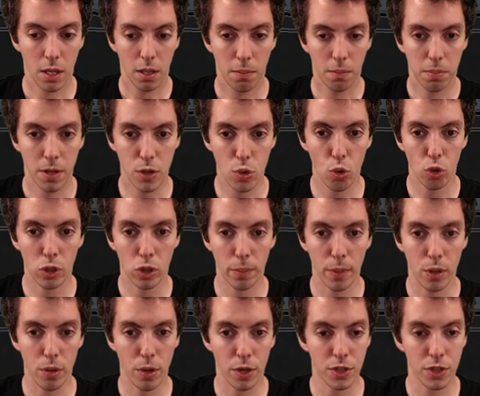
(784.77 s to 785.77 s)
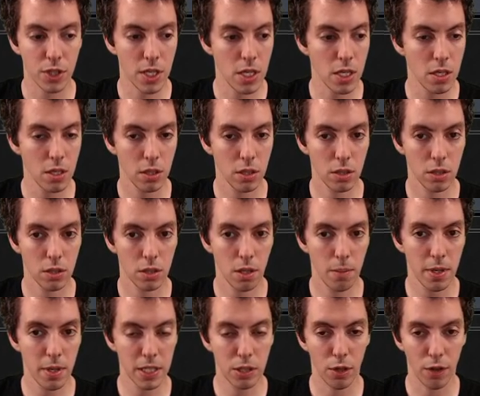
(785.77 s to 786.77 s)
play the Ulamogski. I'm
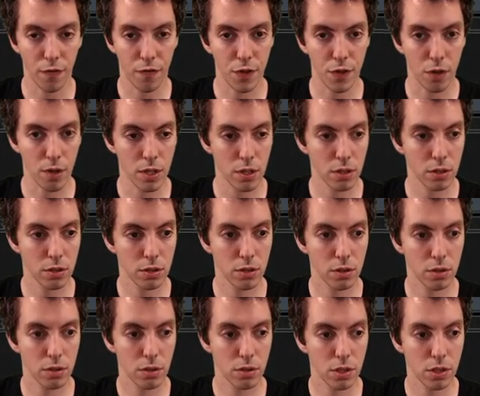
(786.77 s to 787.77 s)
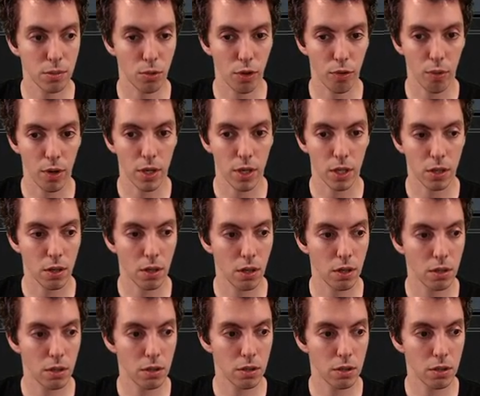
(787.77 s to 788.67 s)
gonna kill the Fury. It's the more threatening card.